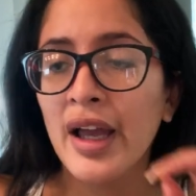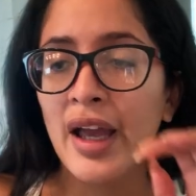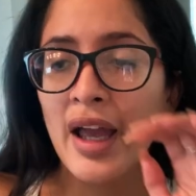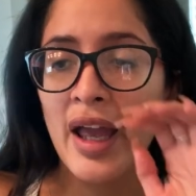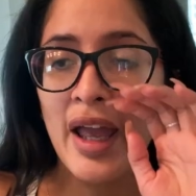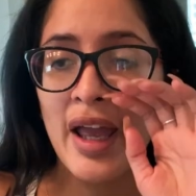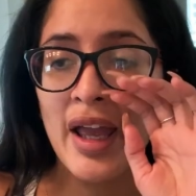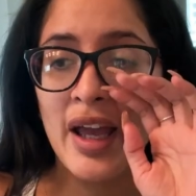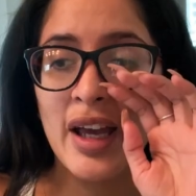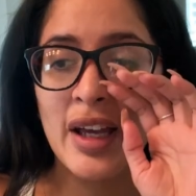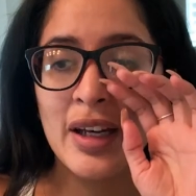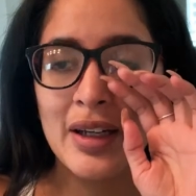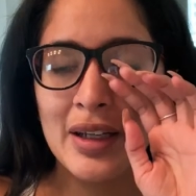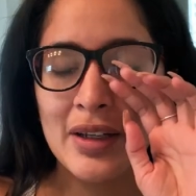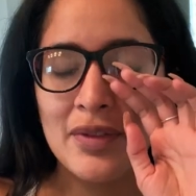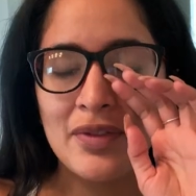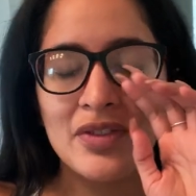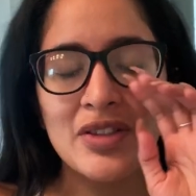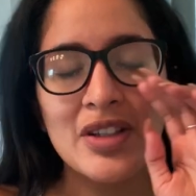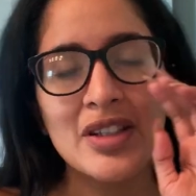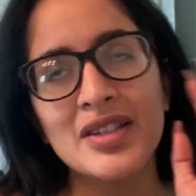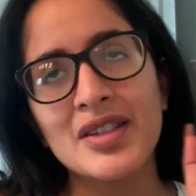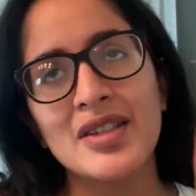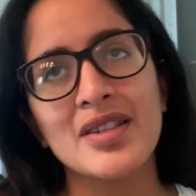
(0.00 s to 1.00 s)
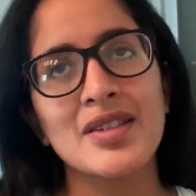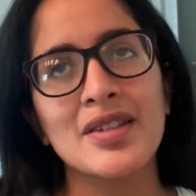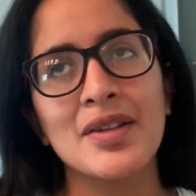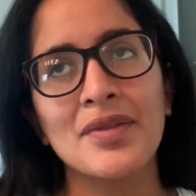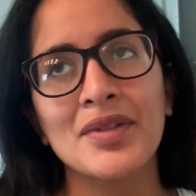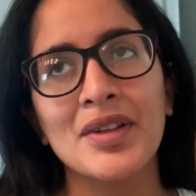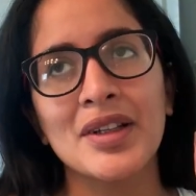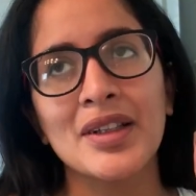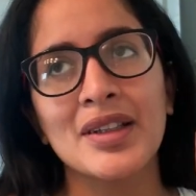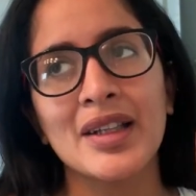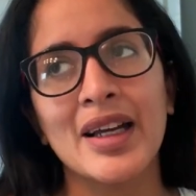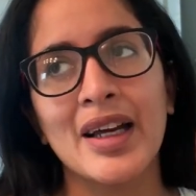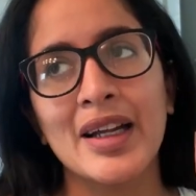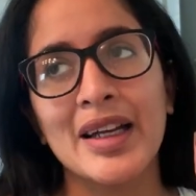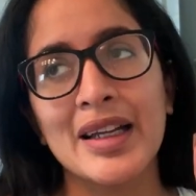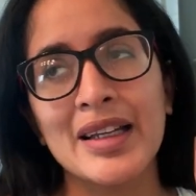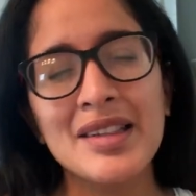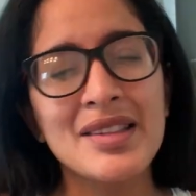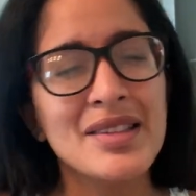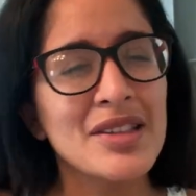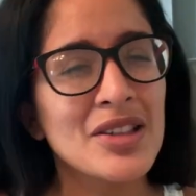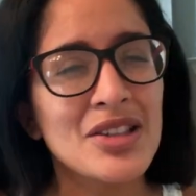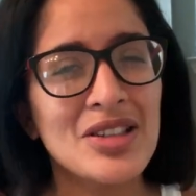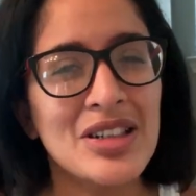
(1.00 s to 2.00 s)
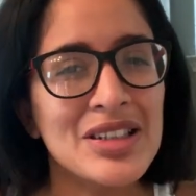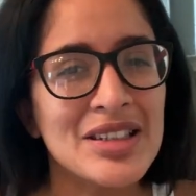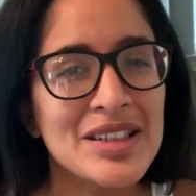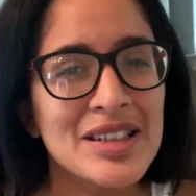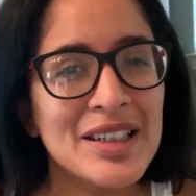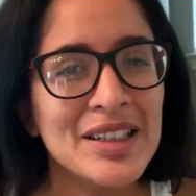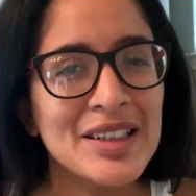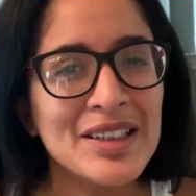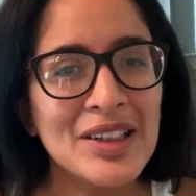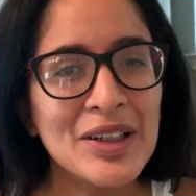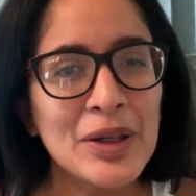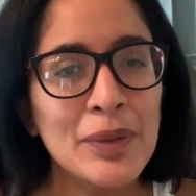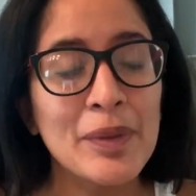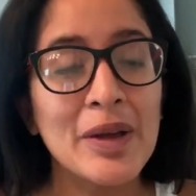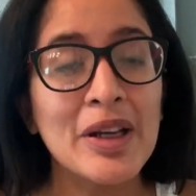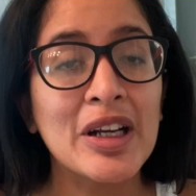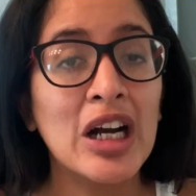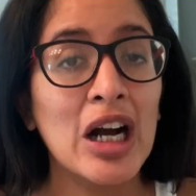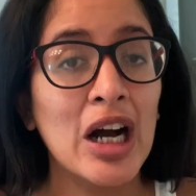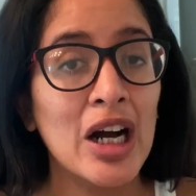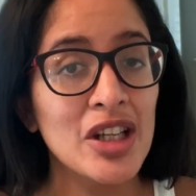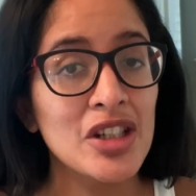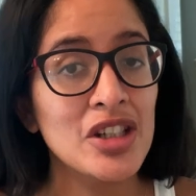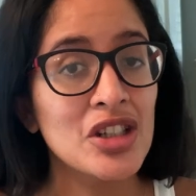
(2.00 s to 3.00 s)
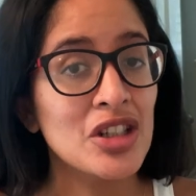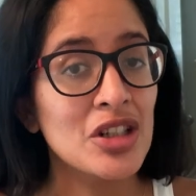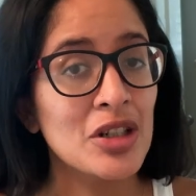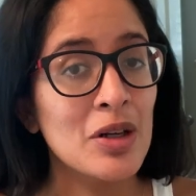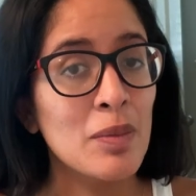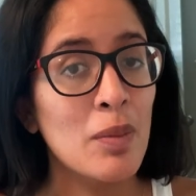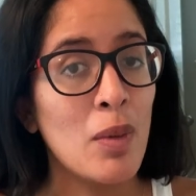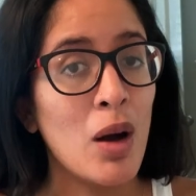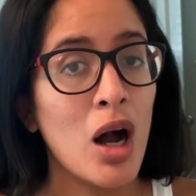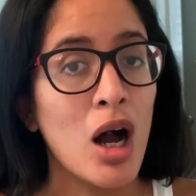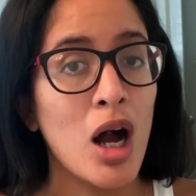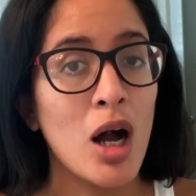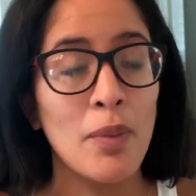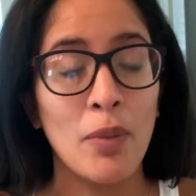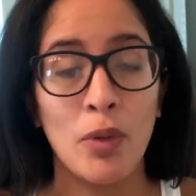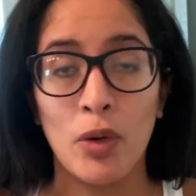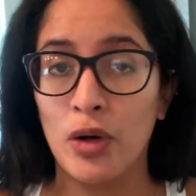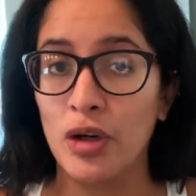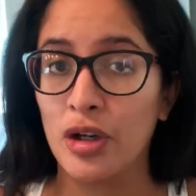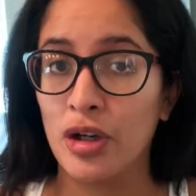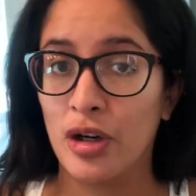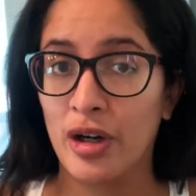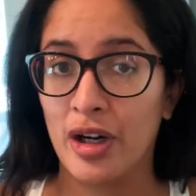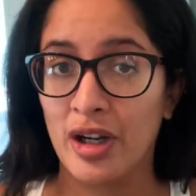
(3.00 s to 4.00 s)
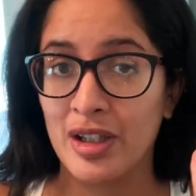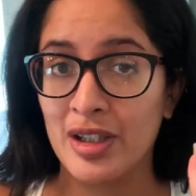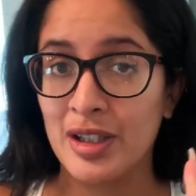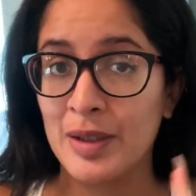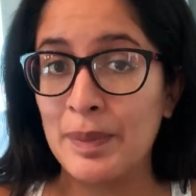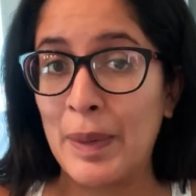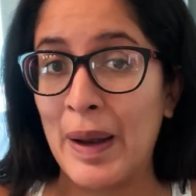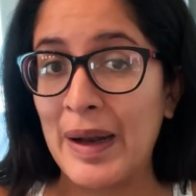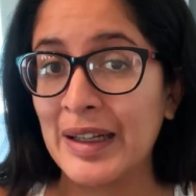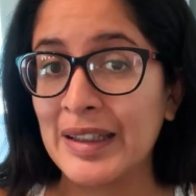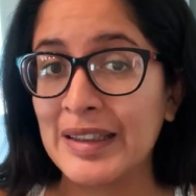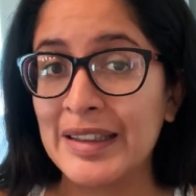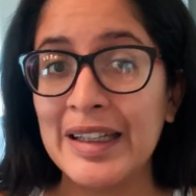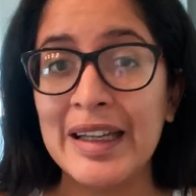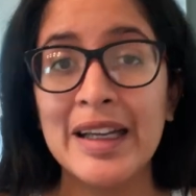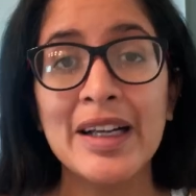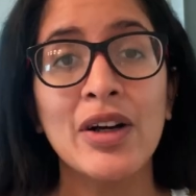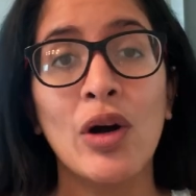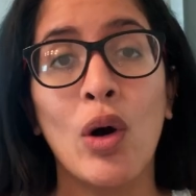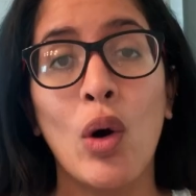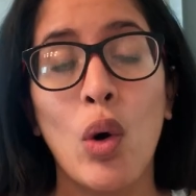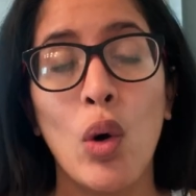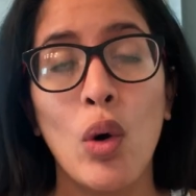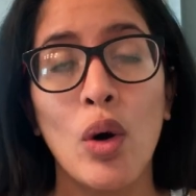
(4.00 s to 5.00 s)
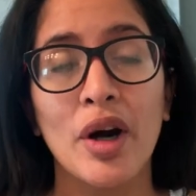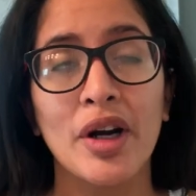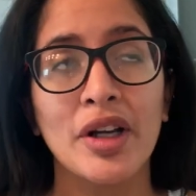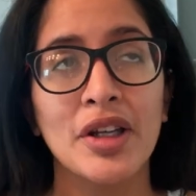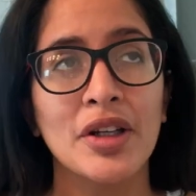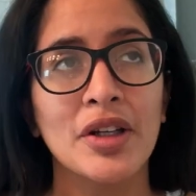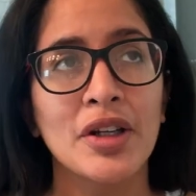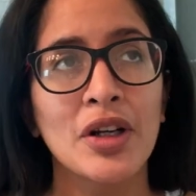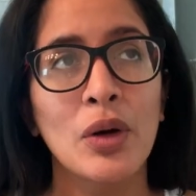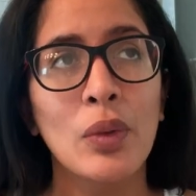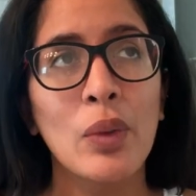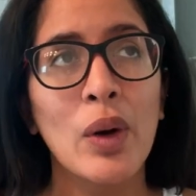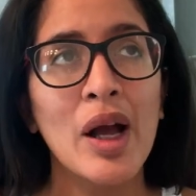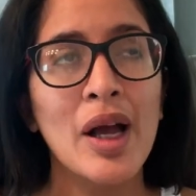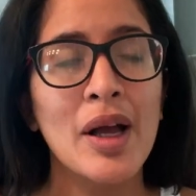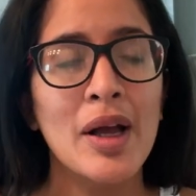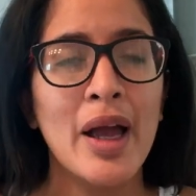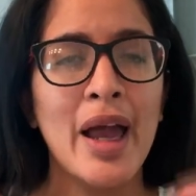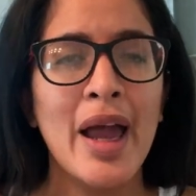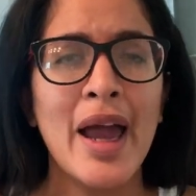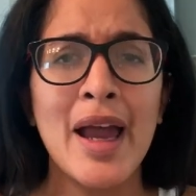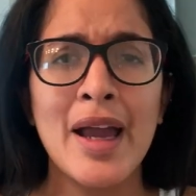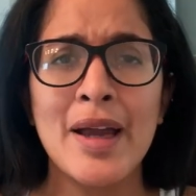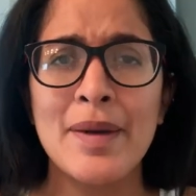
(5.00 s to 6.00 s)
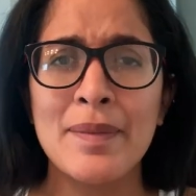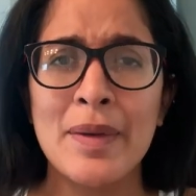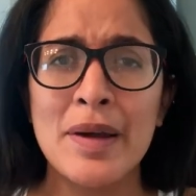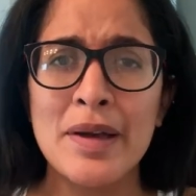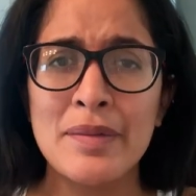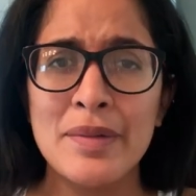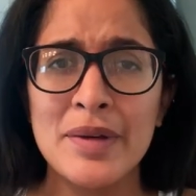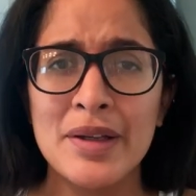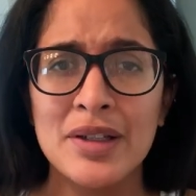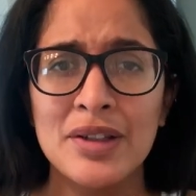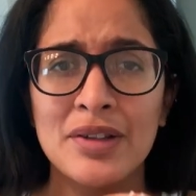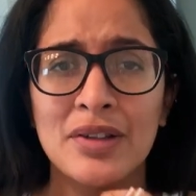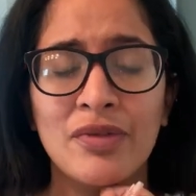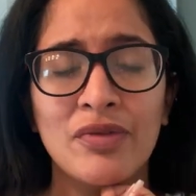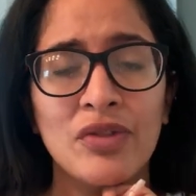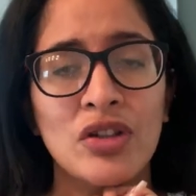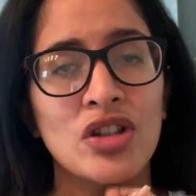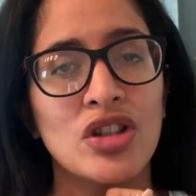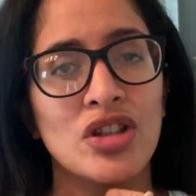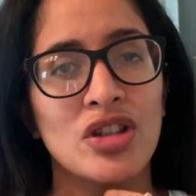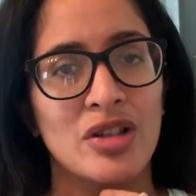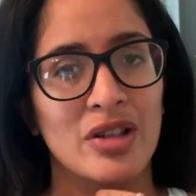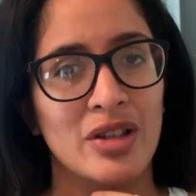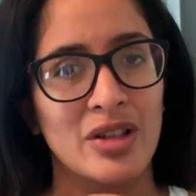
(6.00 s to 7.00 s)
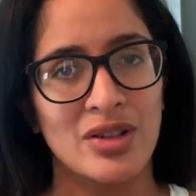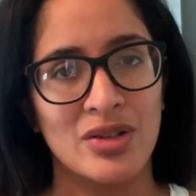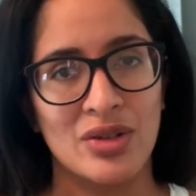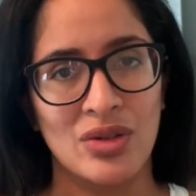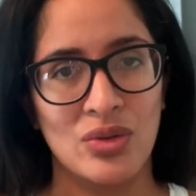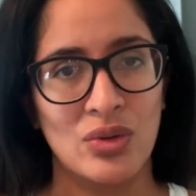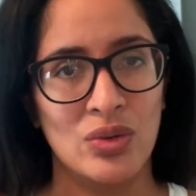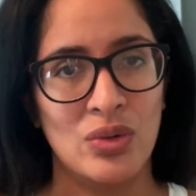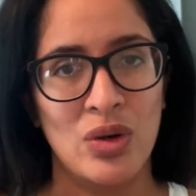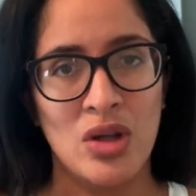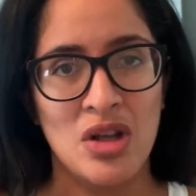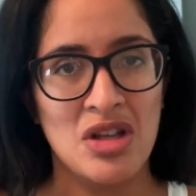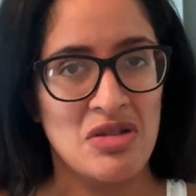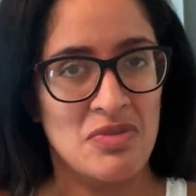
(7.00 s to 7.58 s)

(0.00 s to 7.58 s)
And if this is something that is interesting to you because you're a mom or you're expecting, or you know what, hey, maybe in the future this will